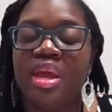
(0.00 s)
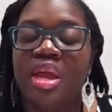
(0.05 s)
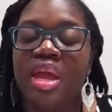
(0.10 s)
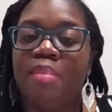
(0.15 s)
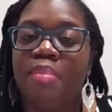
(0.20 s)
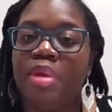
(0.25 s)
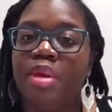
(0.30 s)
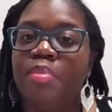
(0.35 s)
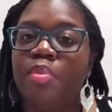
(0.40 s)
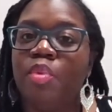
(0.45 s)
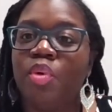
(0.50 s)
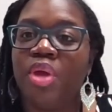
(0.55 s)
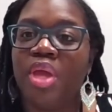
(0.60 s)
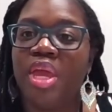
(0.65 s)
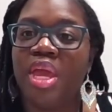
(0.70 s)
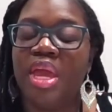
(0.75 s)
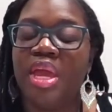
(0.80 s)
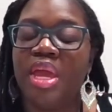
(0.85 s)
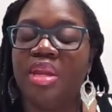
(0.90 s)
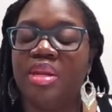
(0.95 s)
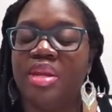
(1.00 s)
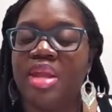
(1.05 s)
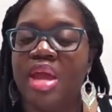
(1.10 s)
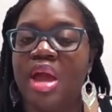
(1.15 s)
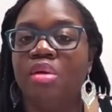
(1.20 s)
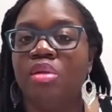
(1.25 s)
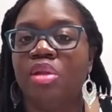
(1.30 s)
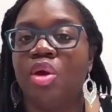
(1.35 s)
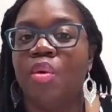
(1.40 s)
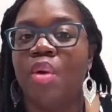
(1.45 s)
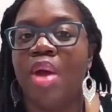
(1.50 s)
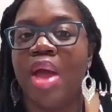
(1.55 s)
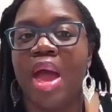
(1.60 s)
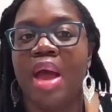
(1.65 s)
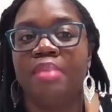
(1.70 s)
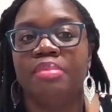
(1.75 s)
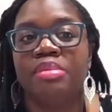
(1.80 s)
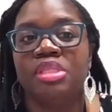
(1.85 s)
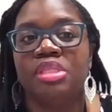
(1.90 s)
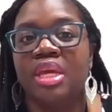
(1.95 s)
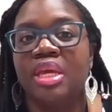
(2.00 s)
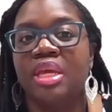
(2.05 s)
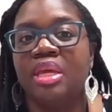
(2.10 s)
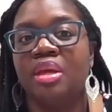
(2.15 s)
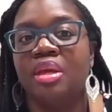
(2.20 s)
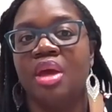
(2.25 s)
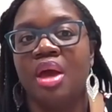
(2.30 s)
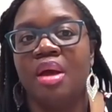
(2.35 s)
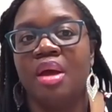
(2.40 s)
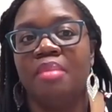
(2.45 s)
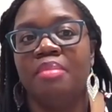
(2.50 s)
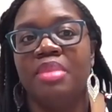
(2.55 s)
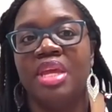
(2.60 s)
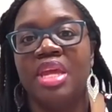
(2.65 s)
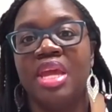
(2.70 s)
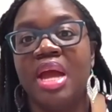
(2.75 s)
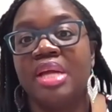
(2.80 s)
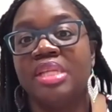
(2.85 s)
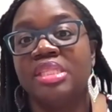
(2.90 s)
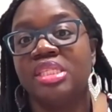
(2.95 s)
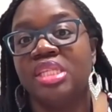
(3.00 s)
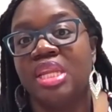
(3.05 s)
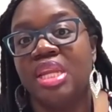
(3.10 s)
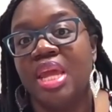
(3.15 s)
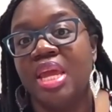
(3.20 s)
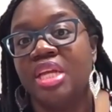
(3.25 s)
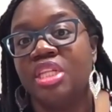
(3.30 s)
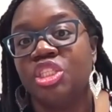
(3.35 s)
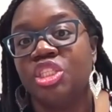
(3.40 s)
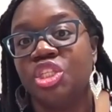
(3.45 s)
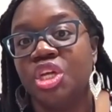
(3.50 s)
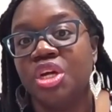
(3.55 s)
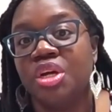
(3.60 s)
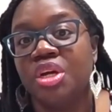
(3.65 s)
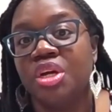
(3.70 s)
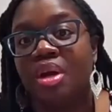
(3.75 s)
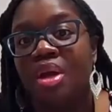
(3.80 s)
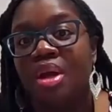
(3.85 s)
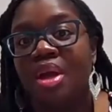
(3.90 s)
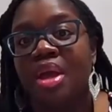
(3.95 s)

and people can download apps like Neon to Nature.